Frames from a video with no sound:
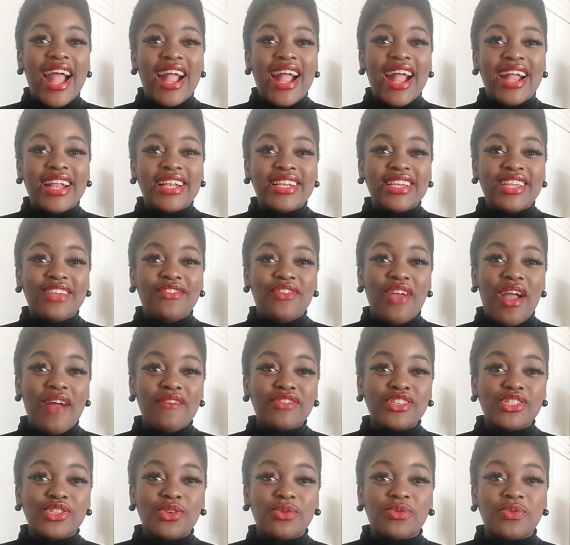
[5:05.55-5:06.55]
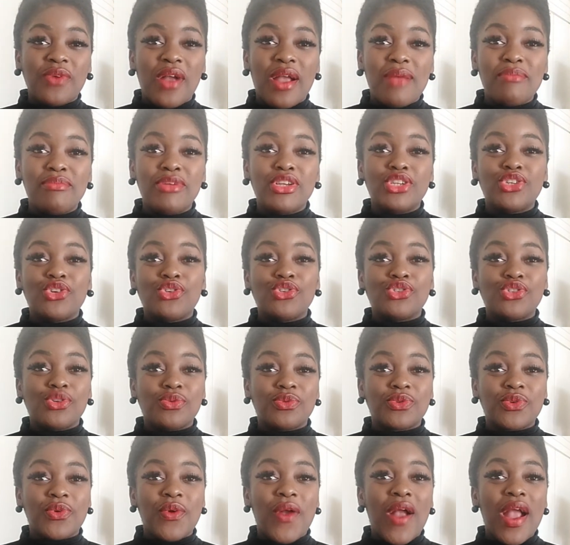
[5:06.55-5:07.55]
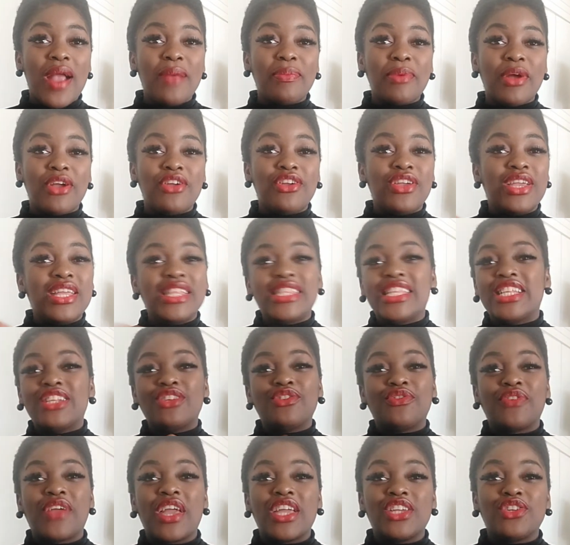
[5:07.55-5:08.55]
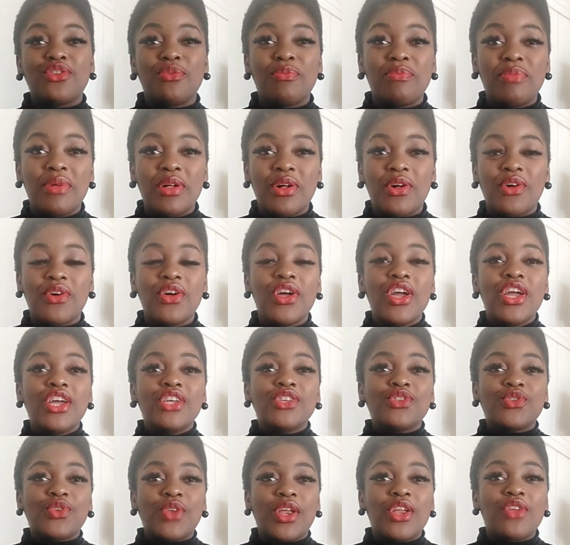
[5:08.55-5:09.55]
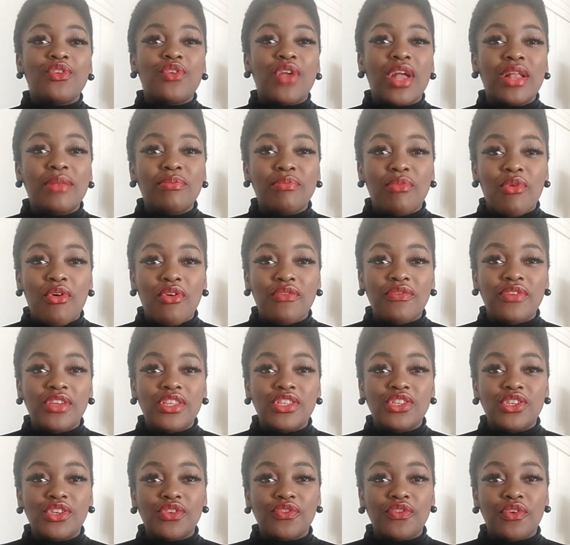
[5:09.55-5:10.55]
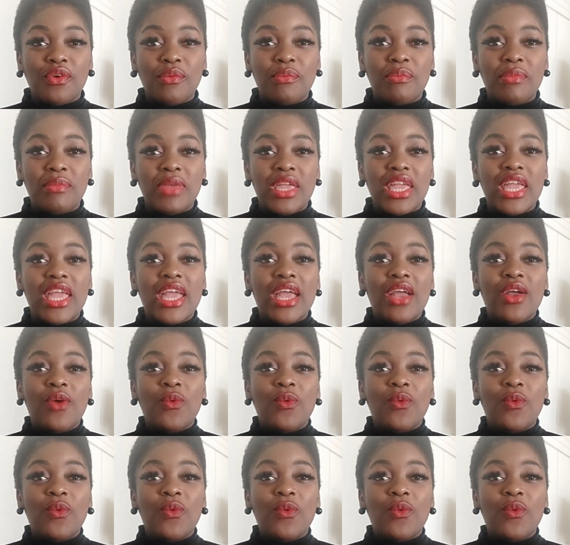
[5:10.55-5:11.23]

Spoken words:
and if you haven't subscribed, make sure you subscribe and hit the notification bell so that you get more videos from me.